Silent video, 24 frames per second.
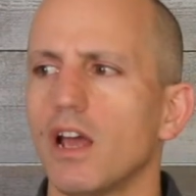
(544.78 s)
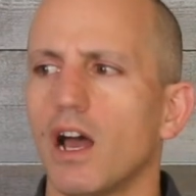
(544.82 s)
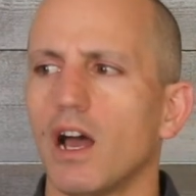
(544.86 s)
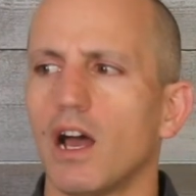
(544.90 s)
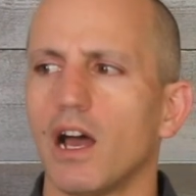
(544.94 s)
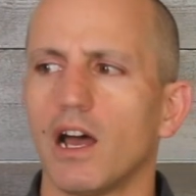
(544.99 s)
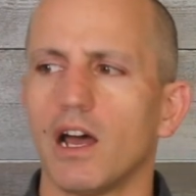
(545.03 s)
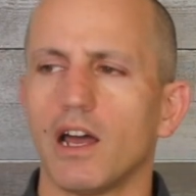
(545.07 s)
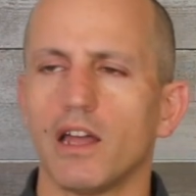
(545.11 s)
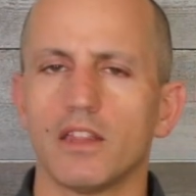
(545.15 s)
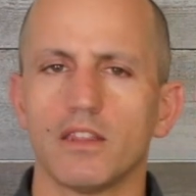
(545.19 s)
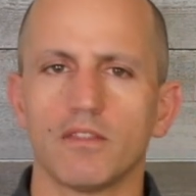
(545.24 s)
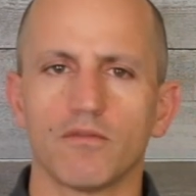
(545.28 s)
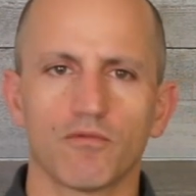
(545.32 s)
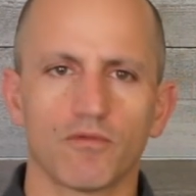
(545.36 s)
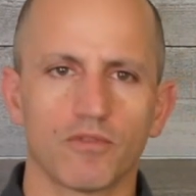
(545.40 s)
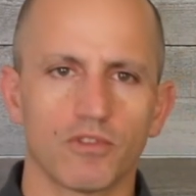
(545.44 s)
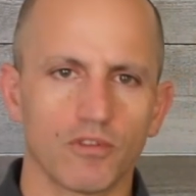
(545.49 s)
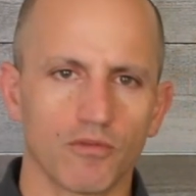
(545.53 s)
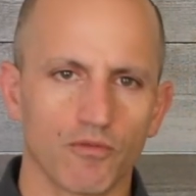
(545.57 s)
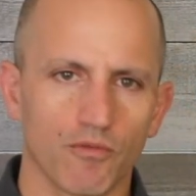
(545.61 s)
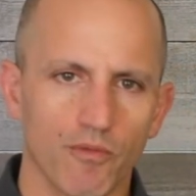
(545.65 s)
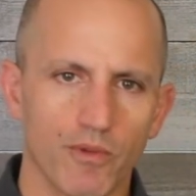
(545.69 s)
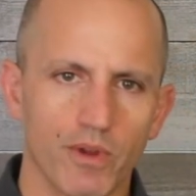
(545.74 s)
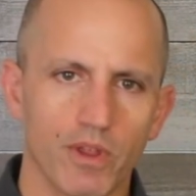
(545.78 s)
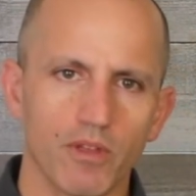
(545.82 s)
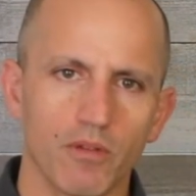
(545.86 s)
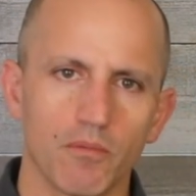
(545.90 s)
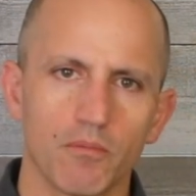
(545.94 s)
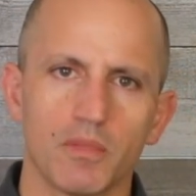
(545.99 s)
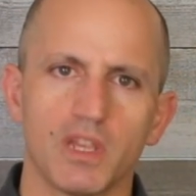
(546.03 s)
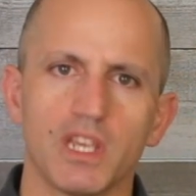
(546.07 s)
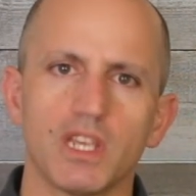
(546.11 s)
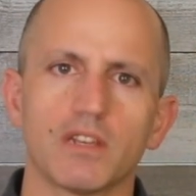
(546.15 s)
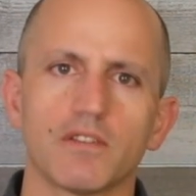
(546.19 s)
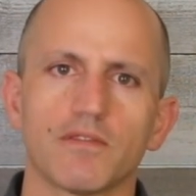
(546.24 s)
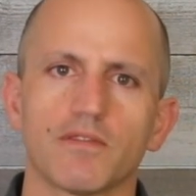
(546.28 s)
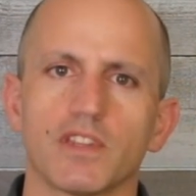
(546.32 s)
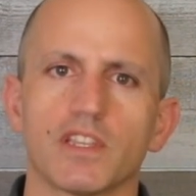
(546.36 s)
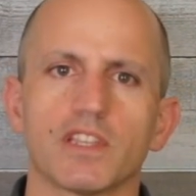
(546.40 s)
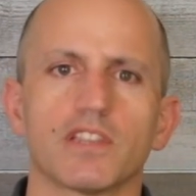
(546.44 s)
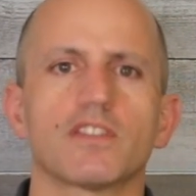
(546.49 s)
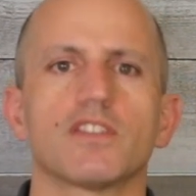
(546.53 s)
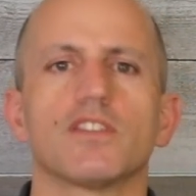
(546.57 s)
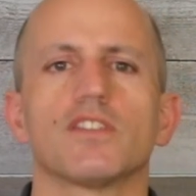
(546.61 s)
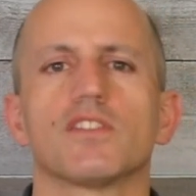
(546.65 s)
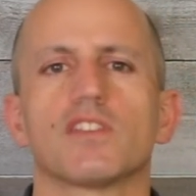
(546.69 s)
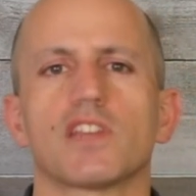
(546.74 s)
the real meat of
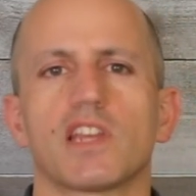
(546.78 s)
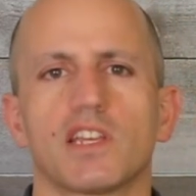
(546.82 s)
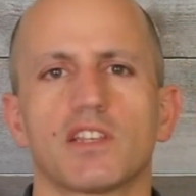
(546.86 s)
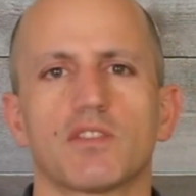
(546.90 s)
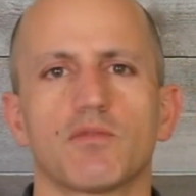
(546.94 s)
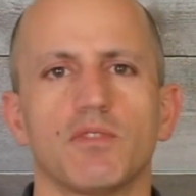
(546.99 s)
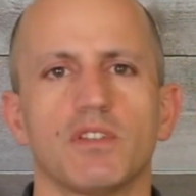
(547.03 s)
this is as